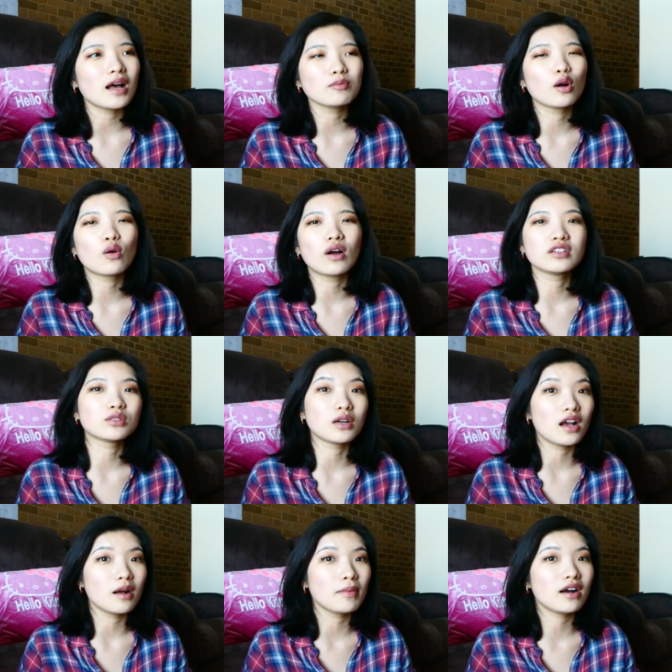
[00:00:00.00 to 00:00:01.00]
I'm not quite sure
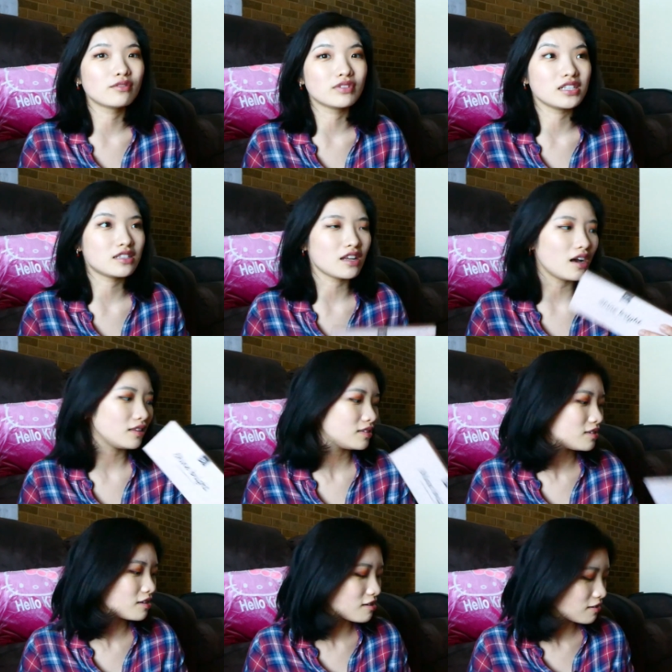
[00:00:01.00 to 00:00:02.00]
how about restart
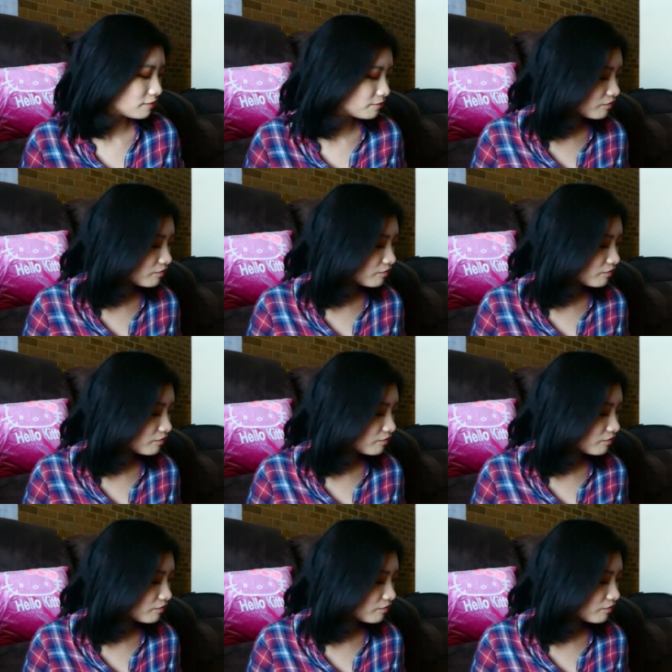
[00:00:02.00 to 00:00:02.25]
this year.